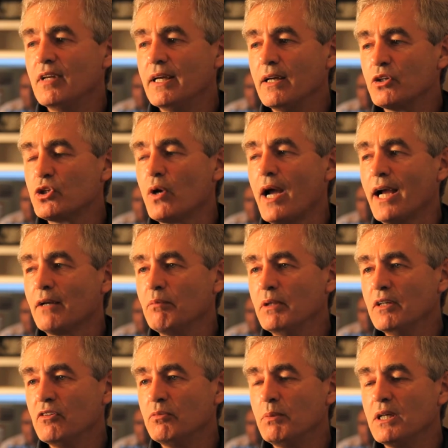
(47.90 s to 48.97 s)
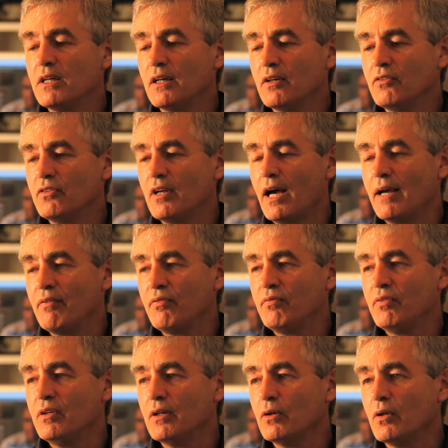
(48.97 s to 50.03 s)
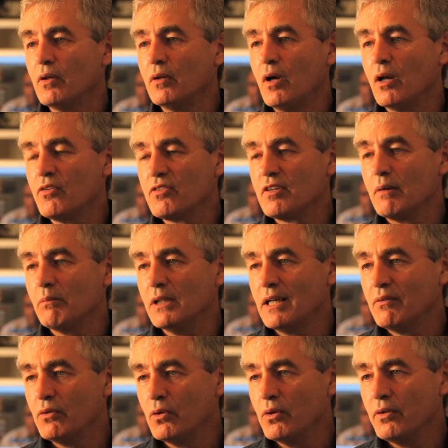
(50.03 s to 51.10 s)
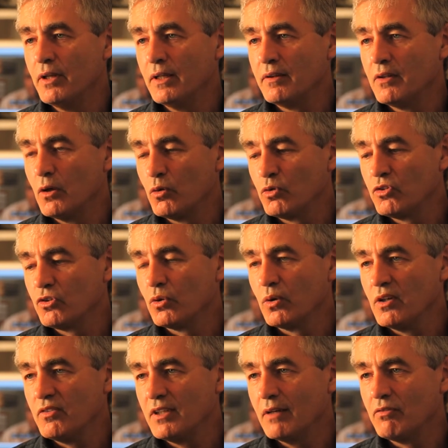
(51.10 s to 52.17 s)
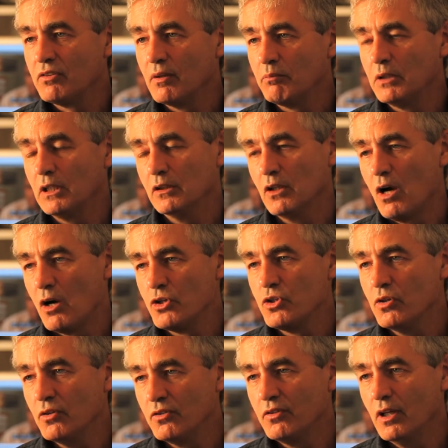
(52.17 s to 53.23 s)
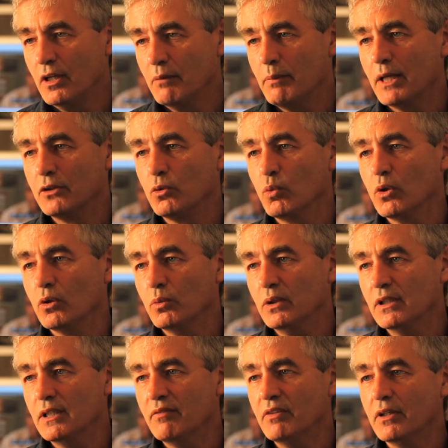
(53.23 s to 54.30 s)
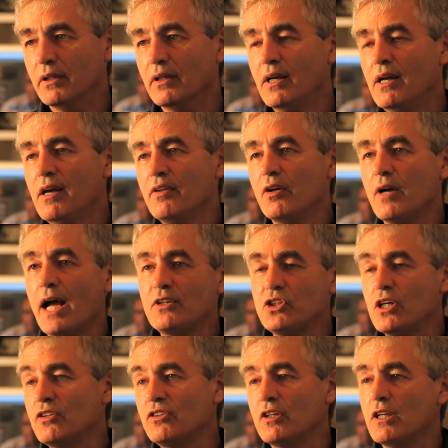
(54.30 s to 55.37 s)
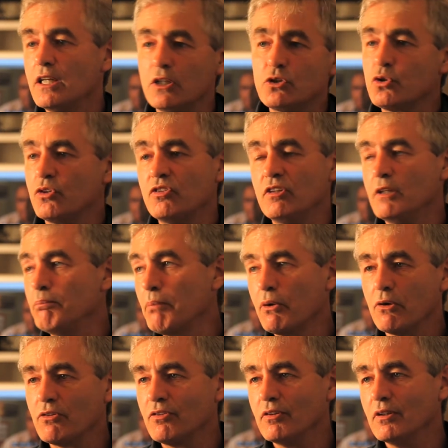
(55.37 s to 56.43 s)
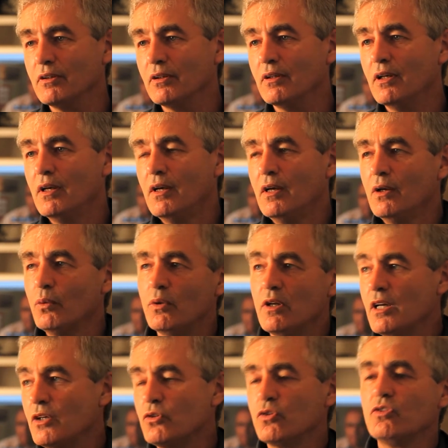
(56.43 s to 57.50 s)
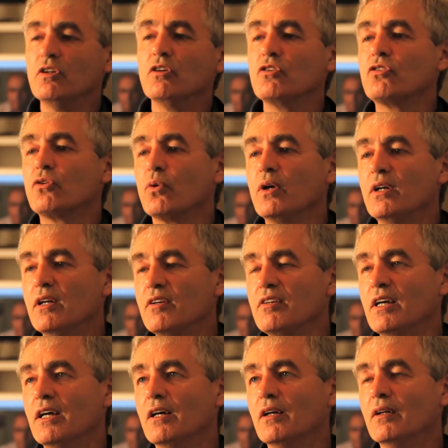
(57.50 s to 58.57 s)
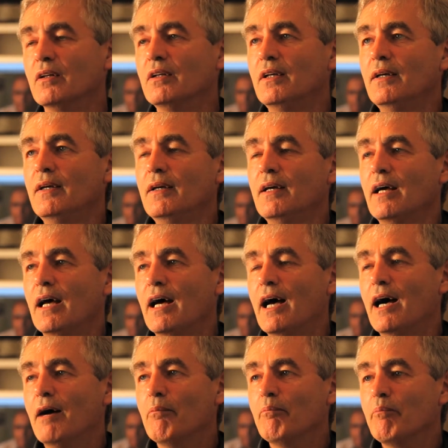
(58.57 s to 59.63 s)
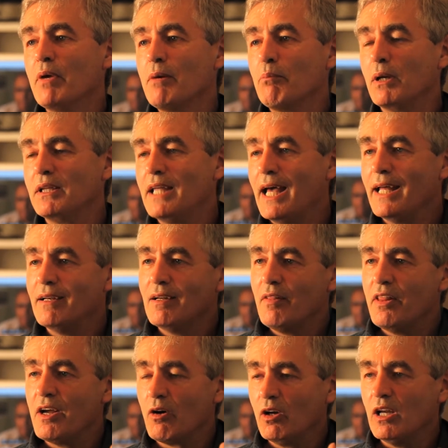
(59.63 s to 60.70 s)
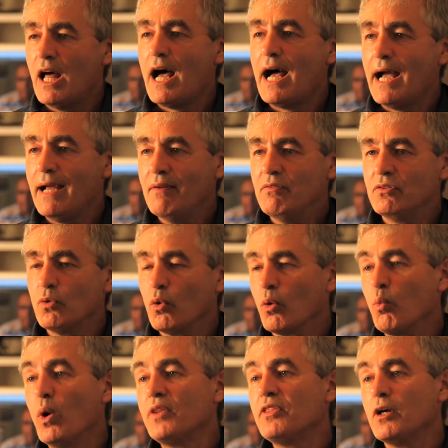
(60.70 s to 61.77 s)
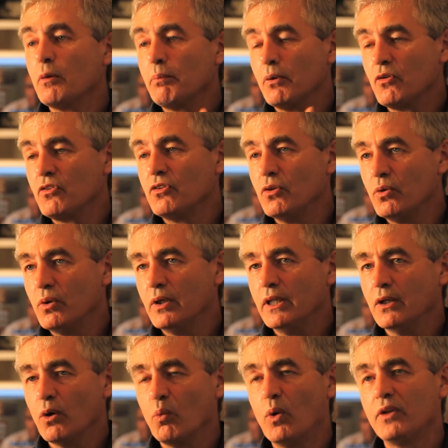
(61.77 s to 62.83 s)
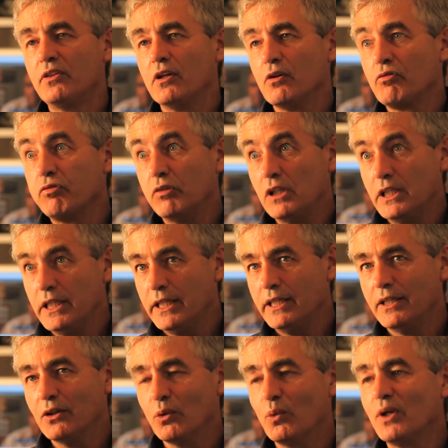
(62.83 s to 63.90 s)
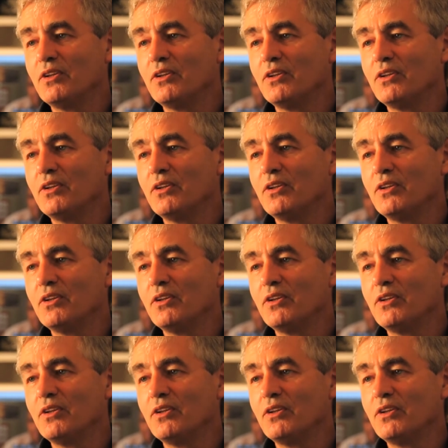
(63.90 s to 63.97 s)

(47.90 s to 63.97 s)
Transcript: attract me is because I feel on some level that those stories have something larger to say about the world we live in. They're not just an interesting person with an interesting story to tell, but that their lives or what they're pursuing or what they're fleeing or what